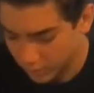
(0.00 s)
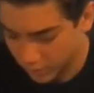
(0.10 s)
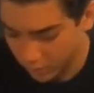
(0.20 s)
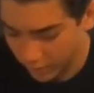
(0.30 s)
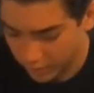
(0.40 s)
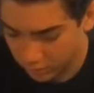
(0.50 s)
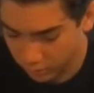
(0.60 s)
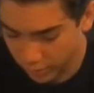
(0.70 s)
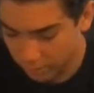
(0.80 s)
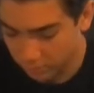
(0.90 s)
So that's
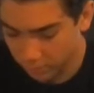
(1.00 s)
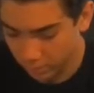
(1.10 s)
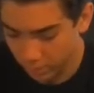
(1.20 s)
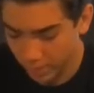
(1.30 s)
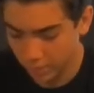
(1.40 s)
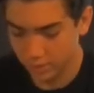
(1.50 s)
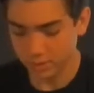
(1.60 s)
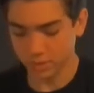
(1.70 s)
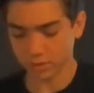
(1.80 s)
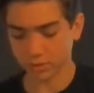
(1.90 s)
really helpful,
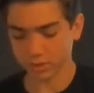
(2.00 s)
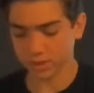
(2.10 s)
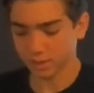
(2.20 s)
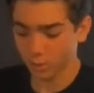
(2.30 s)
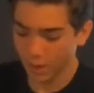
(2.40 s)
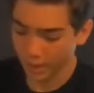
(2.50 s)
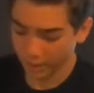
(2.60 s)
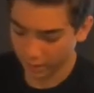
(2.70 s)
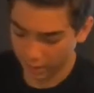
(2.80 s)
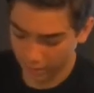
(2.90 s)
and you'll see
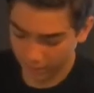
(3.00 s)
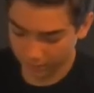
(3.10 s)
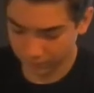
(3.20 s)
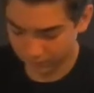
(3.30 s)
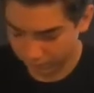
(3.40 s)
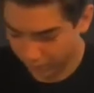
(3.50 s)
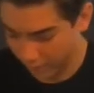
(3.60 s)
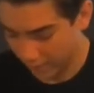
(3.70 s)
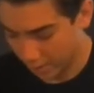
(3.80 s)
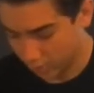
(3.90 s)
why I
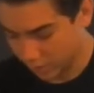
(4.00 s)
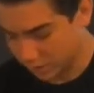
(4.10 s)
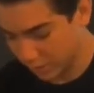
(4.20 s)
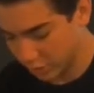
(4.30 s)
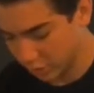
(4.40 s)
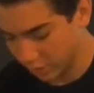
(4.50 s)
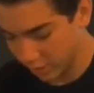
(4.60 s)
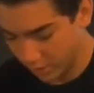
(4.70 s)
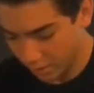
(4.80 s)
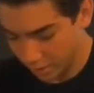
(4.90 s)
bought that one especially
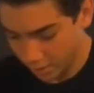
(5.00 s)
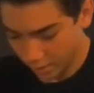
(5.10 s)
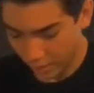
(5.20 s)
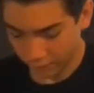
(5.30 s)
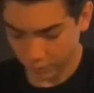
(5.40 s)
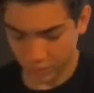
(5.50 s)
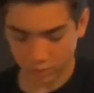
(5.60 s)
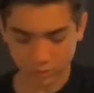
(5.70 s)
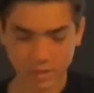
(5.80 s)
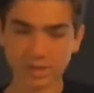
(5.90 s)
after
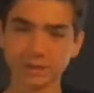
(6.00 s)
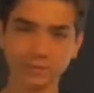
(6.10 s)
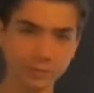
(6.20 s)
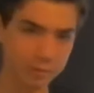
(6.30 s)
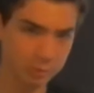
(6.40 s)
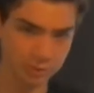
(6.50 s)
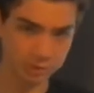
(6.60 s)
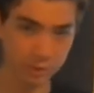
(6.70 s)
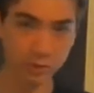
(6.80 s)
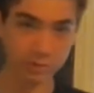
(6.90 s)
you see our
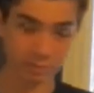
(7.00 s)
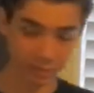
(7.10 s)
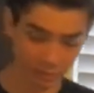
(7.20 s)
most important